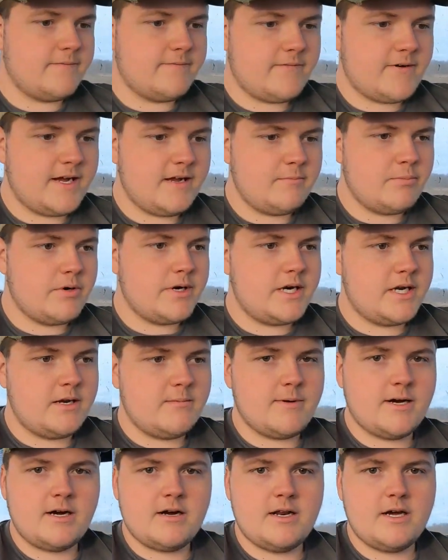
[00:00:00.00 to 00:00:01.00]
from
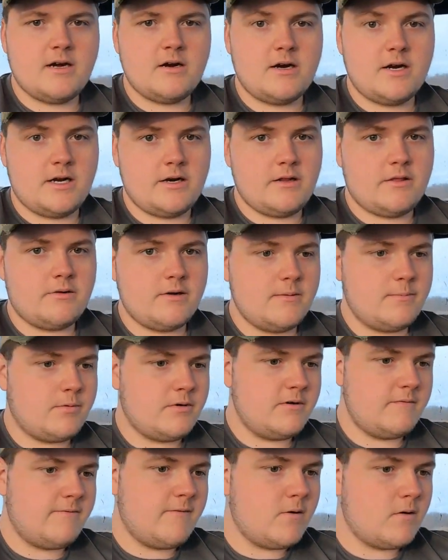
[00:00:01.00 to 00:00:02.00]
5.8 mile an hour down to
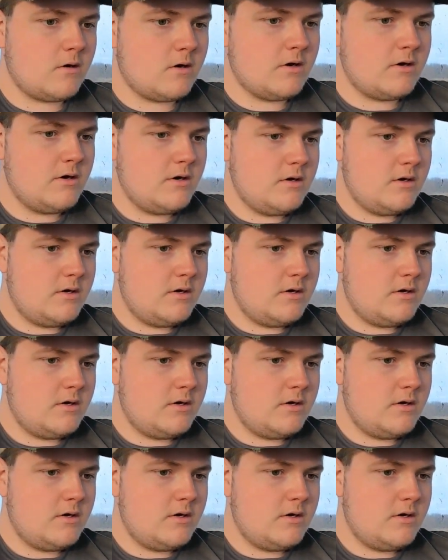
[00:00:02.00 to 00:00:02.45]
3.4